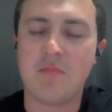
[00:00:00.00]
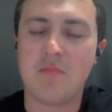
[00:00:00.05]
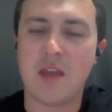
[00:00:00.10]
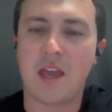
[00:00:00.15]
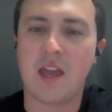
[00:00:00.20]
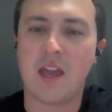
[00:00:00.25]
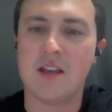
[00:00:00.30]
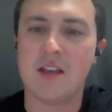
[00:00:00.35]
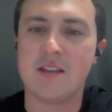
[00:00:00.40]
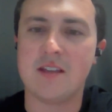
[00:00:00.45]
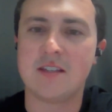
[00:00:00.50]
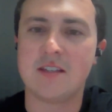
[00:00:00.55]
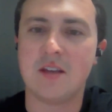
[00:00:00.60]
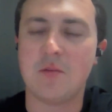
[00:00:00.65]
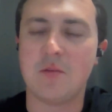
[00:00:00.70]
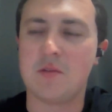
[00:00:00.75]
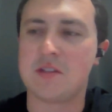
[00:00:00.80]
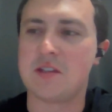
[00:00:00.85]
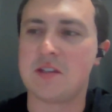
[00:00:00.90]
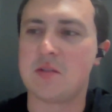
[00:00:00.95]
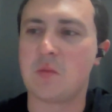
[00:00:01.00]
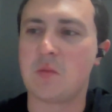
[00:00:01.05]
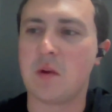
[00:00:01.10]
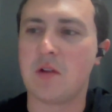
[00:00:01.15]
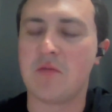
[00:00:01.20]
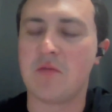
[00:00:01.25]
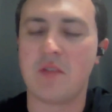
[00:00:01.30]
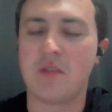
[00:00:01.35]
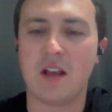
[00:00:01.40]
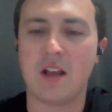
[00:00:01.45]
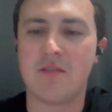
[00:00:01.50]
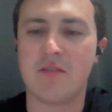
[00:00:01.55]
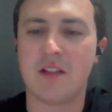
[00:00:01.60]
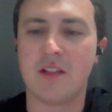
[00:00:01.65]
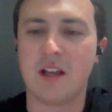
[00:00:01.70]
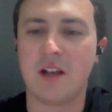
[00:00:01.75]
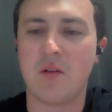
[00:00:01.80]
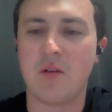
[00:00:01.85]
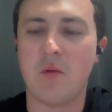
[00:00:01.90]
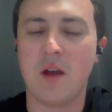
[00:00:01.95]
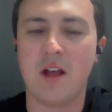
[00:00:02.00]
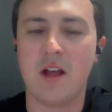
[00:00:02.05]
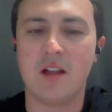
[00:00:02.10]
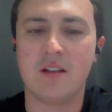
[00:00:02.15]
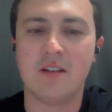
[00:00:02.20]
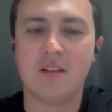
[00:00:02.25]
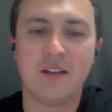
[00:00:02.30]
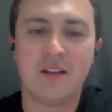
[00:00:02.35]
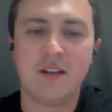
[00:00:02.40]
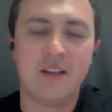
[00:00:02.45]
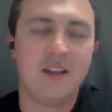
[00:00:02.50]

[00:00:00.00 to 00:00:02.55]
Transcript: because it was this weird thing of like, well,